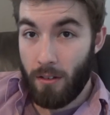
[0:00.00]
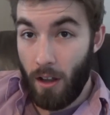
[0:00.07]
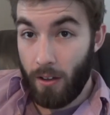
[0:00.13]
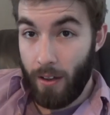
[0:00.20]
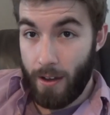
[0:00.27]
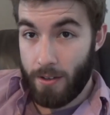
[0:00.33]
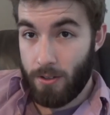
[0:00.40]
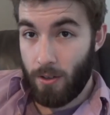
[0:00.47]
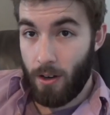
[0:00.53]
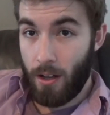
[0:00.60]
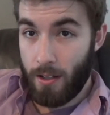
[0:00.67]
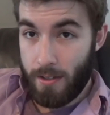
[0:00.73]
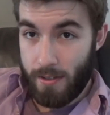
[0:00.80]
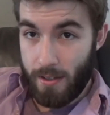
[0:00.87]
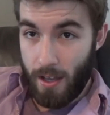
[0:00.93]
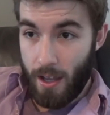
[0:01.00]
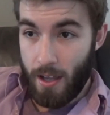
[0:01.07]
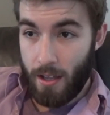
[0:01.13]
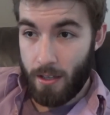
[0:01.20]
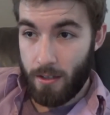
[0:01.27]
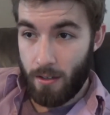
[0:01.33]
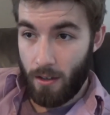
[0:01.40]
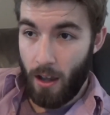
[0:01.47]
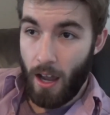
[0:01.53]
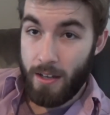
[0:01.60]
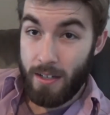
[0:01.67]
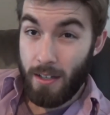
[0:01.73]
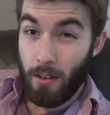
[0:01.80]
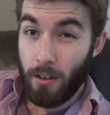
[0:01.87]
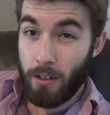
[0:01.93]
electrons and
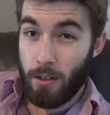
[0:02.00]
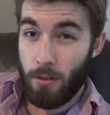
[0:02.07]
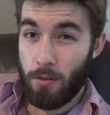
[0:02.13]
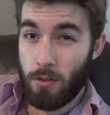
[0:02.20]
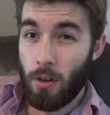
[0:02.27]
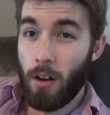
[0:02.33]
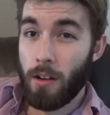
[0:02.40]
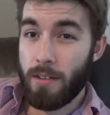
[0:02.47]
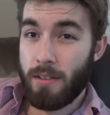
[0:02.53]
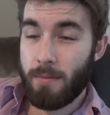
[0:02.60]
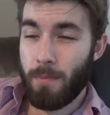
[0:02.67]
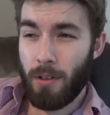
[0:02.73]
ideally neutrons,